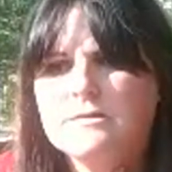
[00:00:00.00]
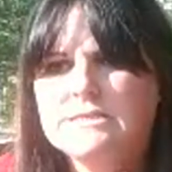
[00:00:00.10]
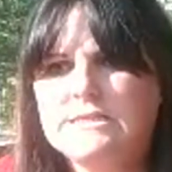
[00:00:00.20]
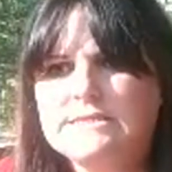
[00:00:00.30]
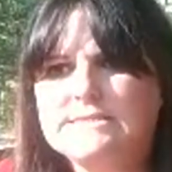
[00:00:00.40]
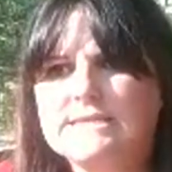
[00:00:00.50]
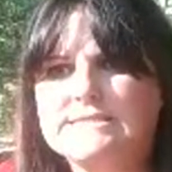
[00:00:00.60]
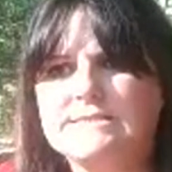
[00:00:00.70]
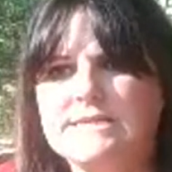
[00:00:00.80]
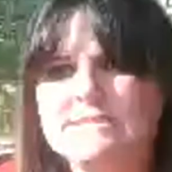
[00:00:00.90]
Denise says,
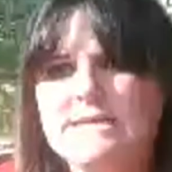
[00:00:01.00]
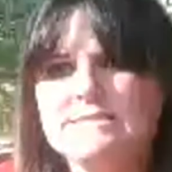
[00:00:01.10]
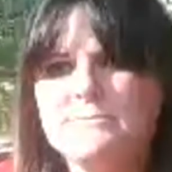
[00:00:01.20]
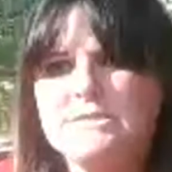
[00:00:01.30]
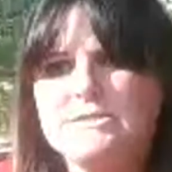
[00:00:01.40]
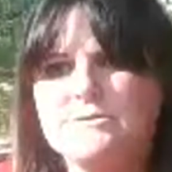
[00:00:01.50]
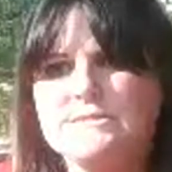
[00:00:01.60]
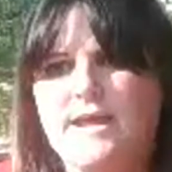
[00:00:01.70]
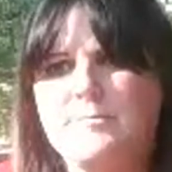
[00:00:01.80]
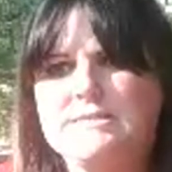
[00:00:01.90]
it does that to me too,
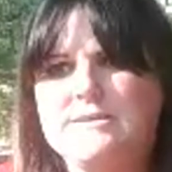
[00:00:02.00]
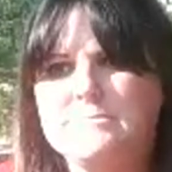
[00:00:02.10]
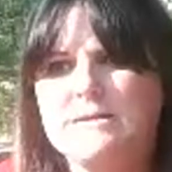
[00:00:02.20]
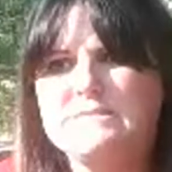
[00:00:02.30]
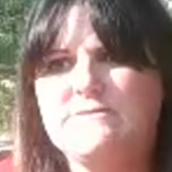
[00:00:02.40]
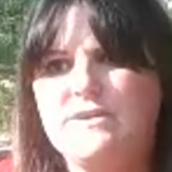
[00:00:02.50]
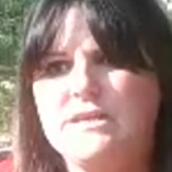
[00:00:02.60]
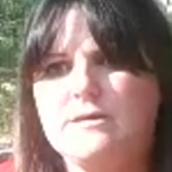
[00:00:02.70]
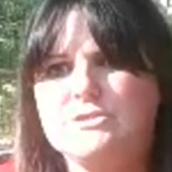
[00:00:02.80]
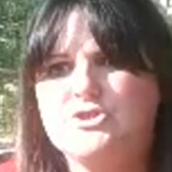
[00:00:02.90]
Simon. Sometimes the
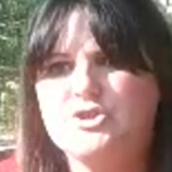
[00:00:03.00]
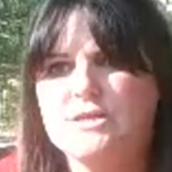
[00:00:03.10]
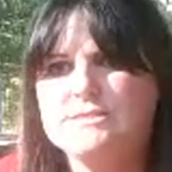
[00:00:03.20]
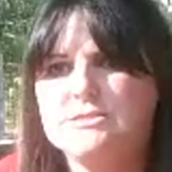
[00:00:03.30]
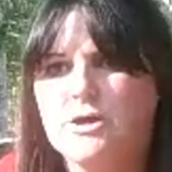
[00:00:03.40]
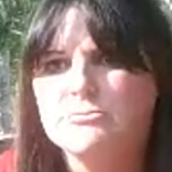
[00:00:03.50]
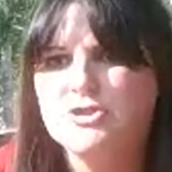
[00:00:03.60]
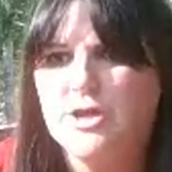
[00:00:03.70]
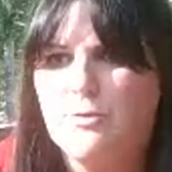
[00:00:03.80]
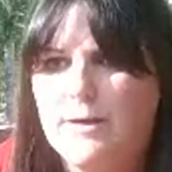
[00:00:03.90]
videos just don't
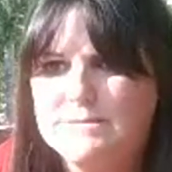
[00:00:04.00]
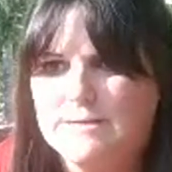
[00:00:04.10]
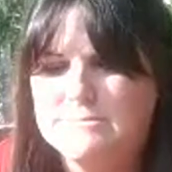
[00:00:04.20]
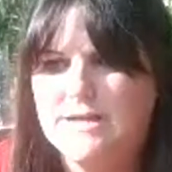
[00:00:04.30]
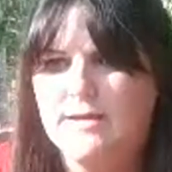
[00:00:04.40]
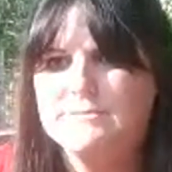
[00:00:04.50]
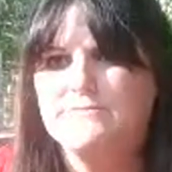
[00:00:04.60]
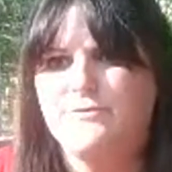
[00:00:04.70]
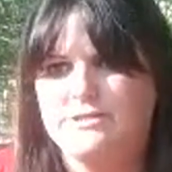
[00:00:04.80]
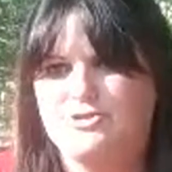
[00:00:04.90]
show up sometimes.
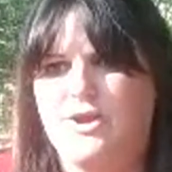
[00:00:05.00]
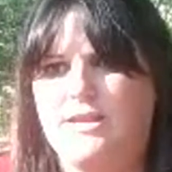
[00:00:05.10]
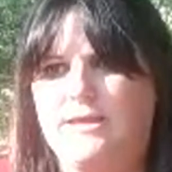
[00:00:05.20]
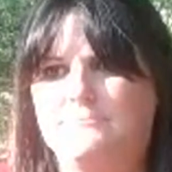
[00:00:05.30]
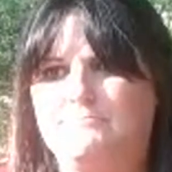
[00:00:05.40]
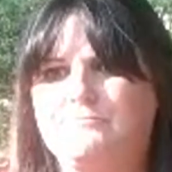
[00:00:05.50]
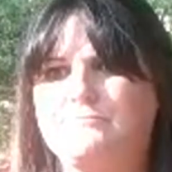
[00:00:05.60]
Frustrating.